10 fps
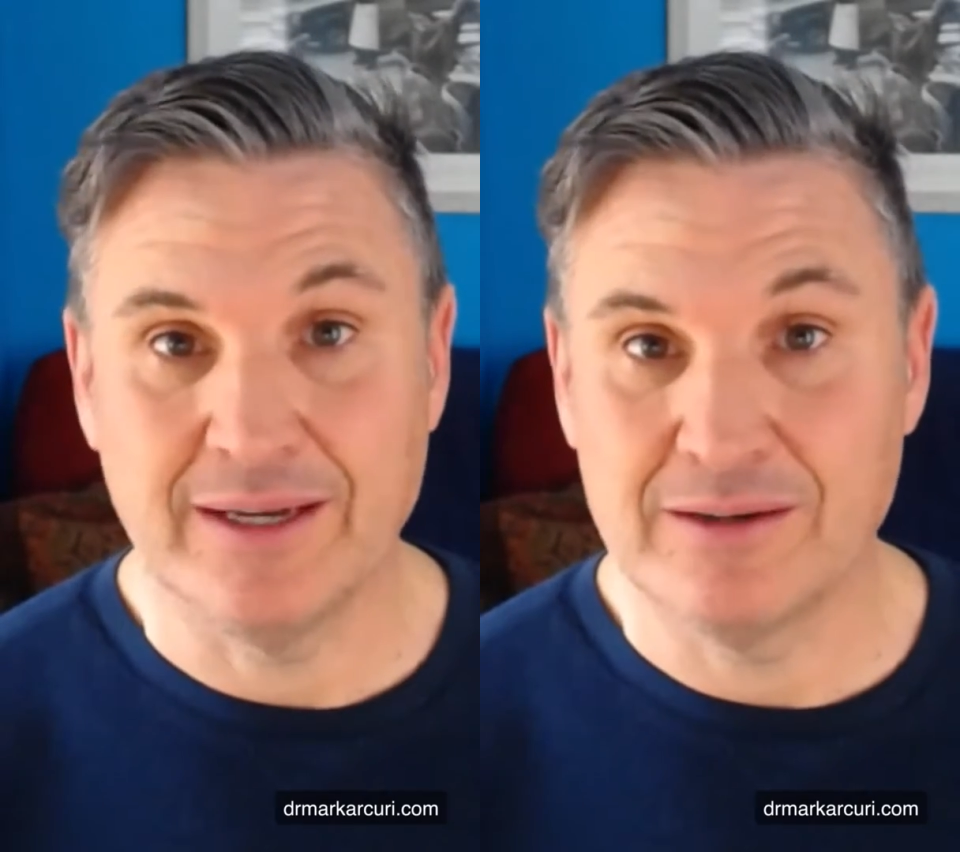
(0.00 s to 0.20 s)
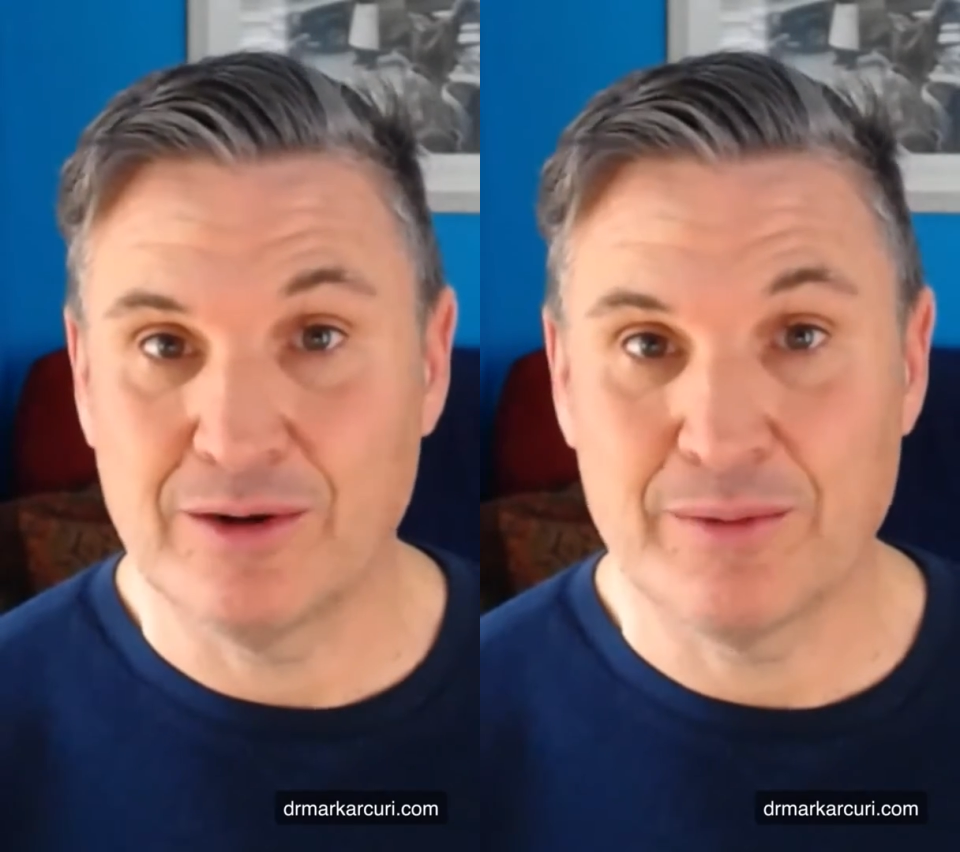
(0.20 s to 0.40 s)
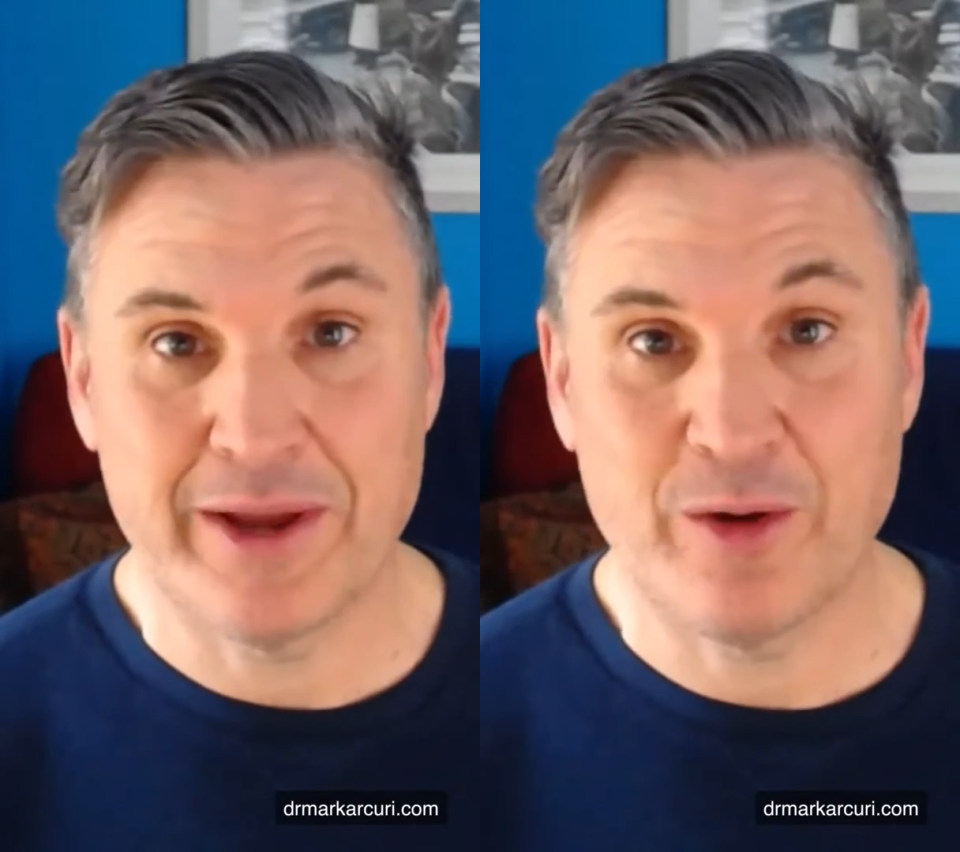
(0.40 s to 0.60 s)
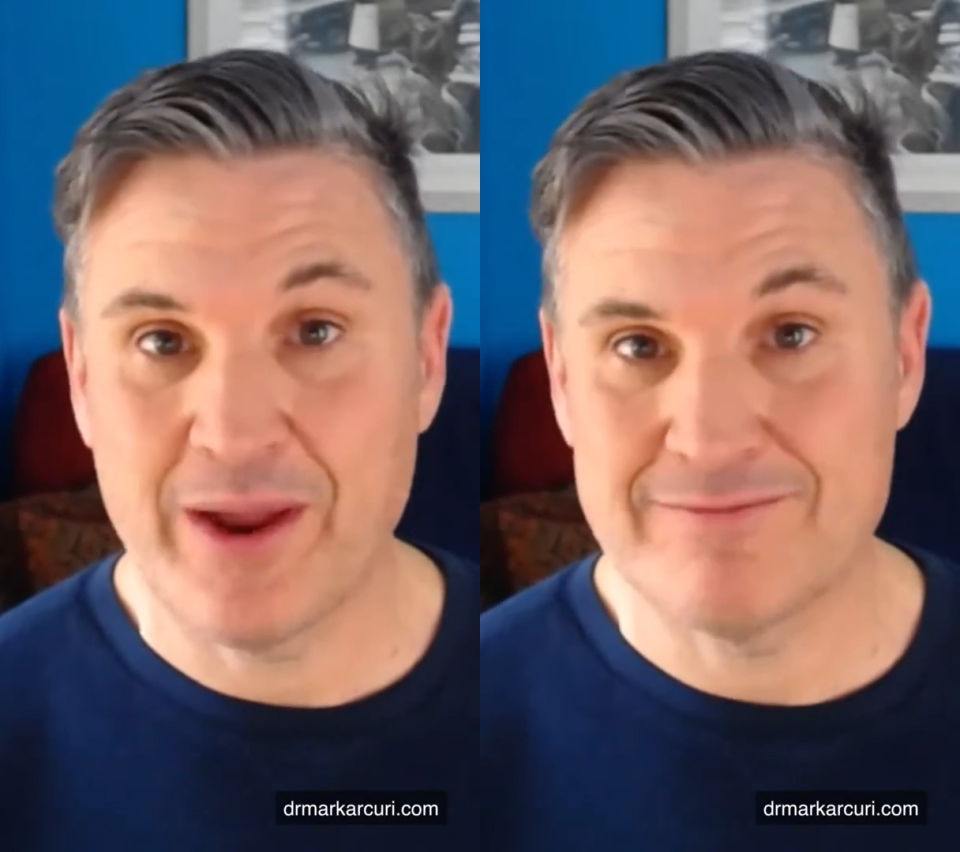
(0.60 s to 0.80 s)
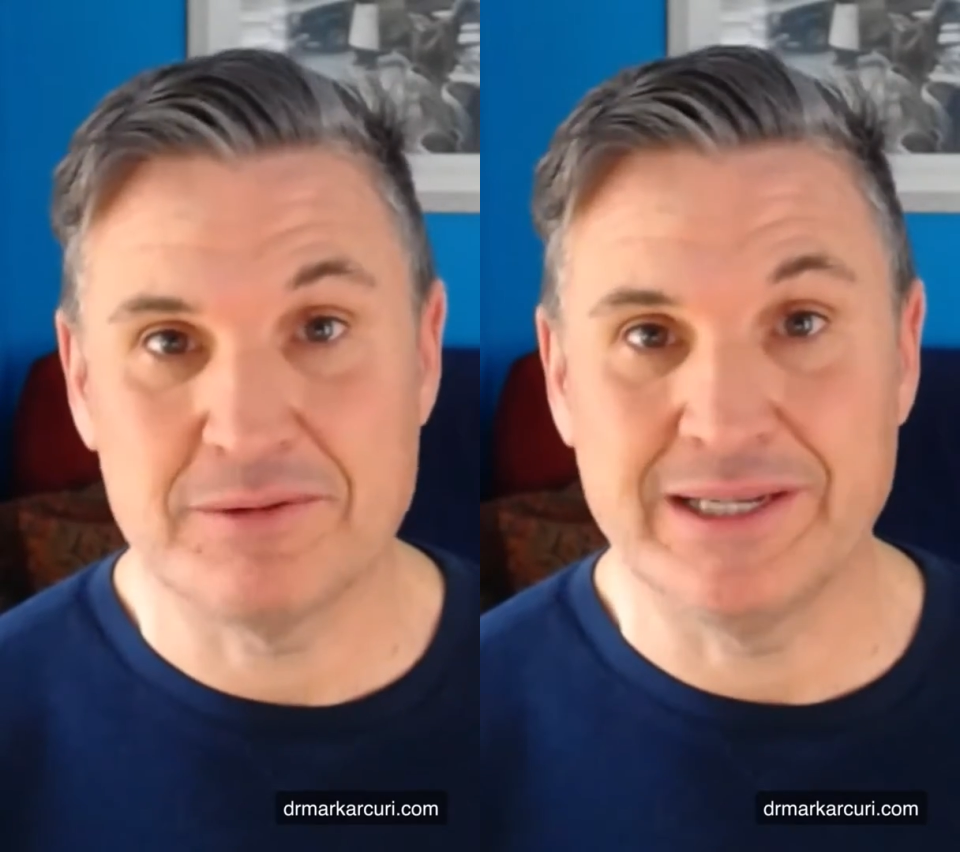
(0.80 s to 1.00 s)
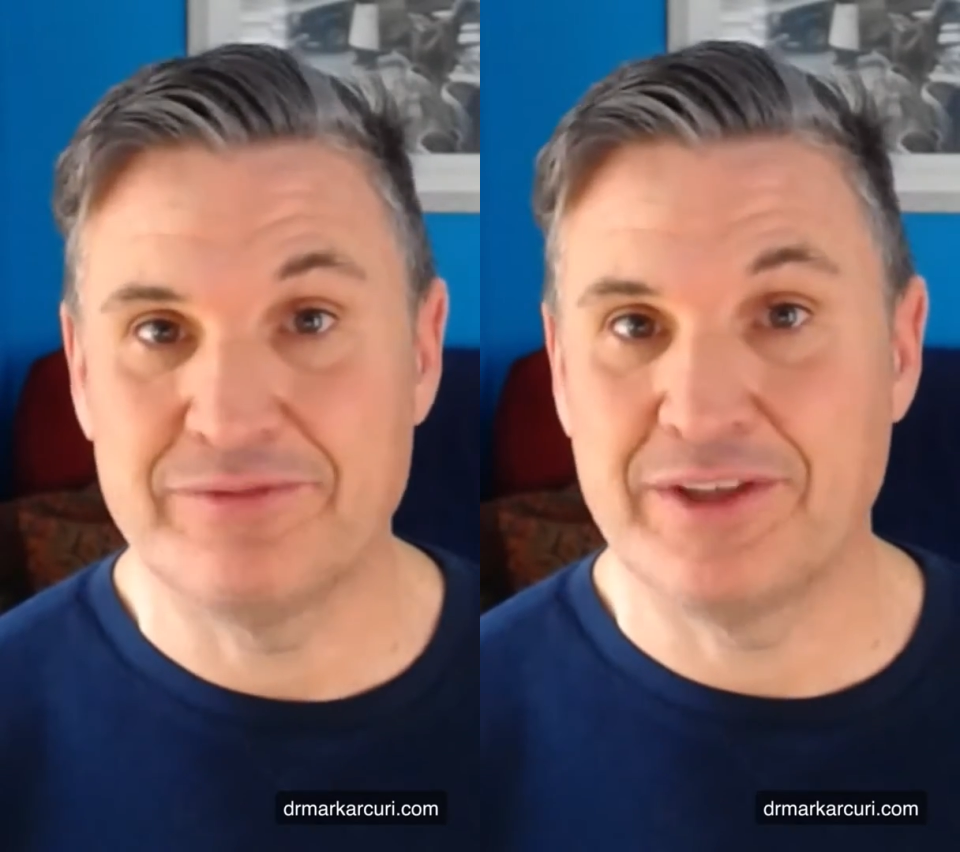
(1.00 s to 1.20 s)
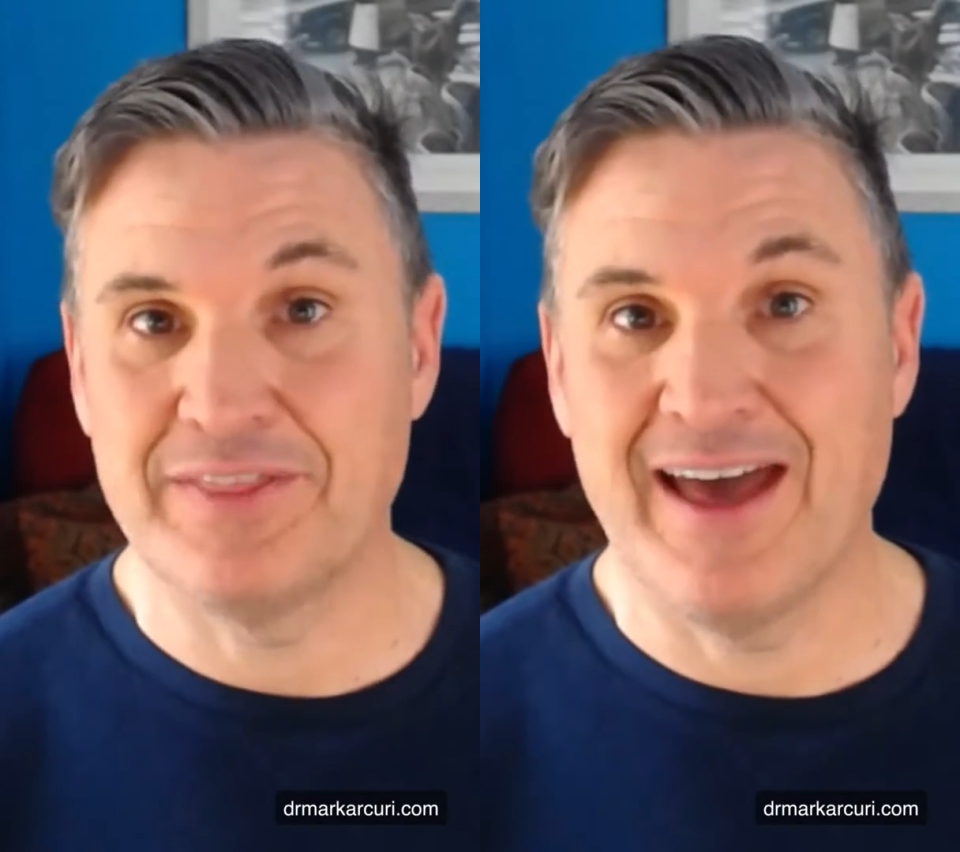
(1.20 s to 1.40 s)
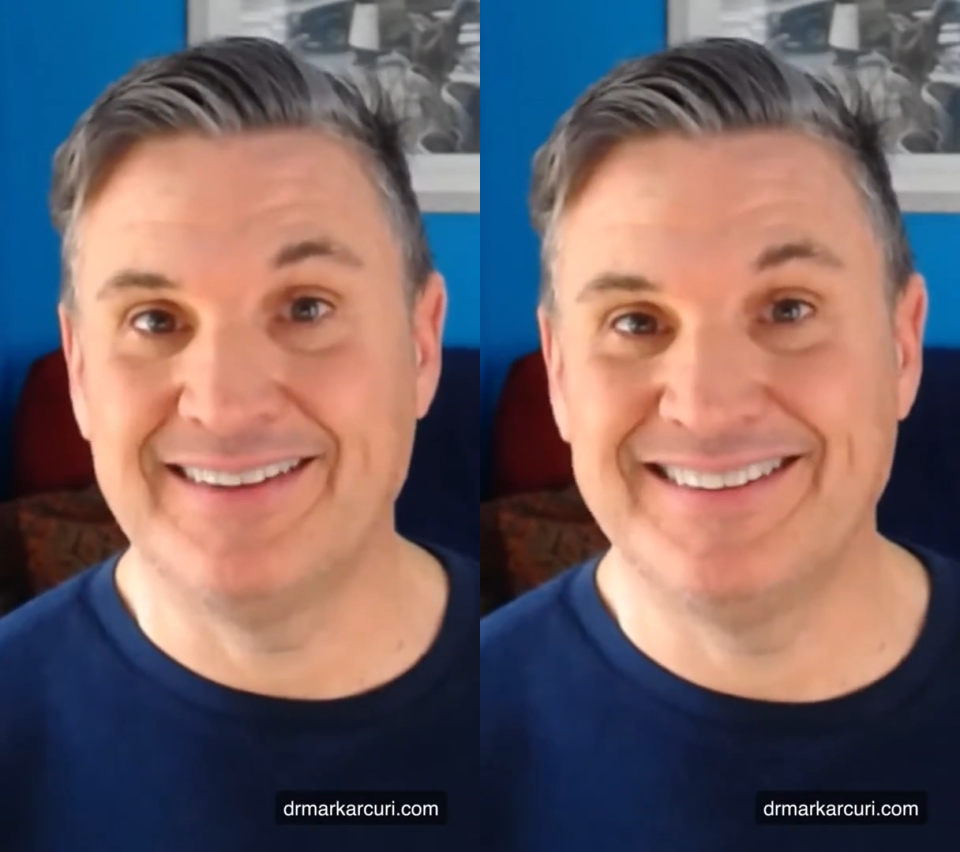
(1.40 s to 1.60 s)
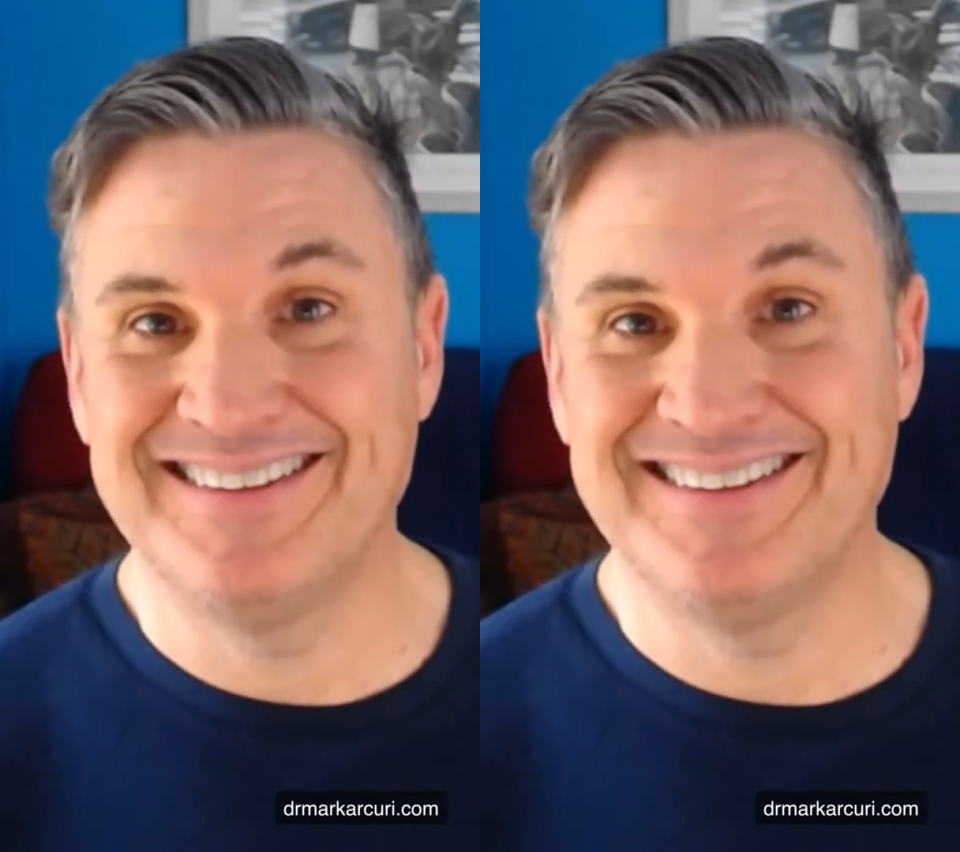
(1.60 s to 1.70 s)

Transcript: I'll go to my grave believing that.